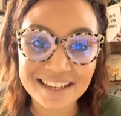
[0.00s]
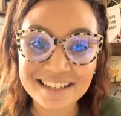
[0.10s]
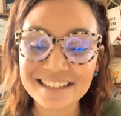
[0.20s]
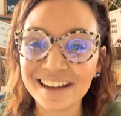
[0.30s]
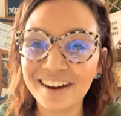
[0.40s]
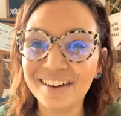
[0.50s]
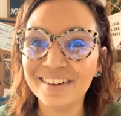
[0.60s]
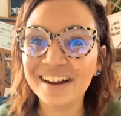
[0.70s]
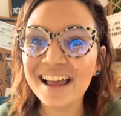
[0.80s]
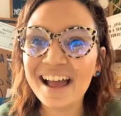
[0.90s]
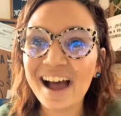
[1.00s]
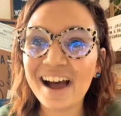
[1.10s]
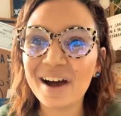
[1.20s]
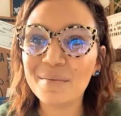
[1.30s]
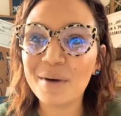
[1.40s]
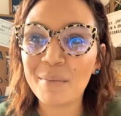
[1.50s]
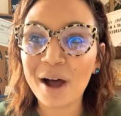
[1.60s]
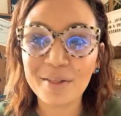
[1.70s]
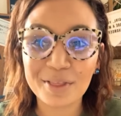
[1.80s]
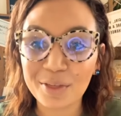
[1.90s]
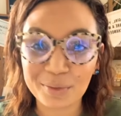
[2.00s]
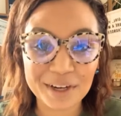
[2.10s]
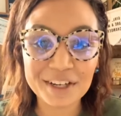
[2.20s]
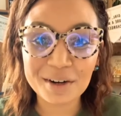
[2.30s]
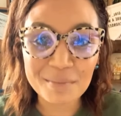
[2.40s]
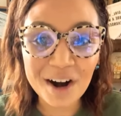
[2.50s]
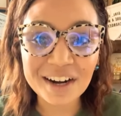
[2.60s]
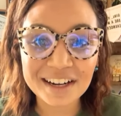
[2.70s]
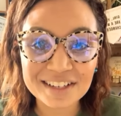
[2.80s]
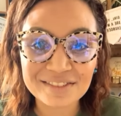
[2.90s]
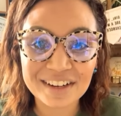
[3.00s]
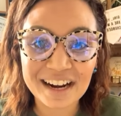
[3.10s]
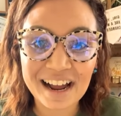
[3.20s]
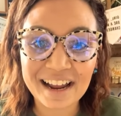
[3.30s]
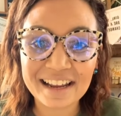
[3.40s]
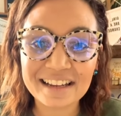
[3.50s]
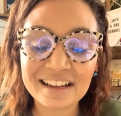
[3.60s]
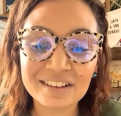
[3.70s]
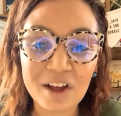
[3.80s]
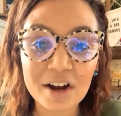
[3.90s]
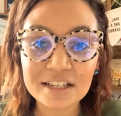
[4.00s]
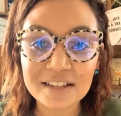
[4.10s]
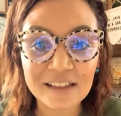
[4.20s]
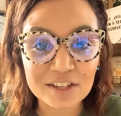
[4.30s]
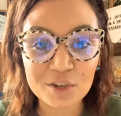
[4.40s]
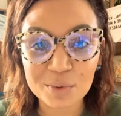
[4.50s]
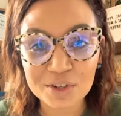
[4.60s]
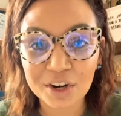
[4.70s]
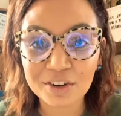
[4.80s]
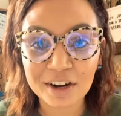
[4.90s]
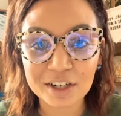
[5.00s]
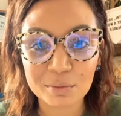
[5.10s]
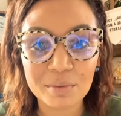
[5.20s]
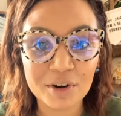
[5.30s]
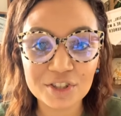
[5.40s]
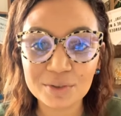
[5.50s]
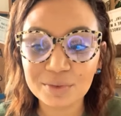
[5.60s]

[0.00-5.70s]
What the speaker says: So about the 3-year mark is when I locked in that Superstar Director promotion,